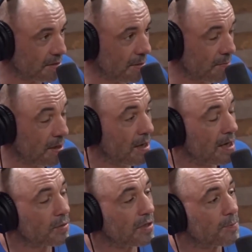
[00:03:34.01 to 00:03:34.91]
people aren't
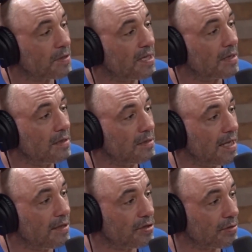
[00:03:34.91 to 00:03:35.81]
manipulative?
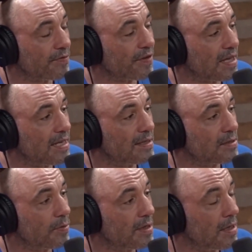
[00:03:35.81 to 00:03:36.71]
We know that some
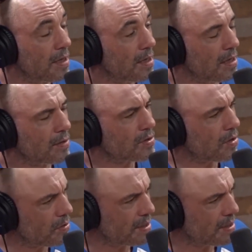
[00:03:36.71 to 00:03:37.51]
people are manipulative.